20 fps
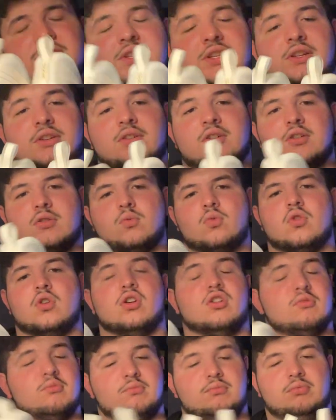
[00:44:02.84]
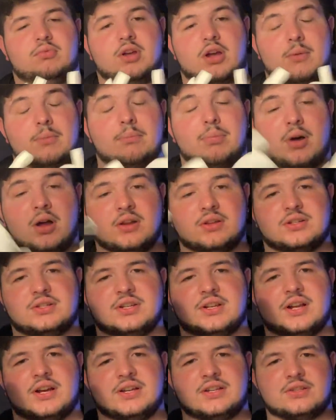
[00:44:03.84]
sneaker. Worn a bunch
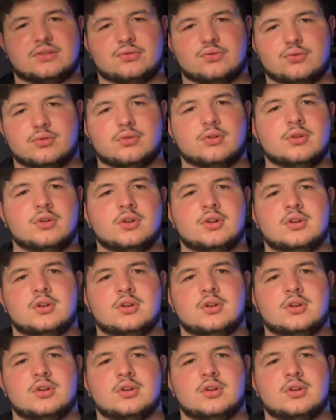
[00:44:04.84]
in high school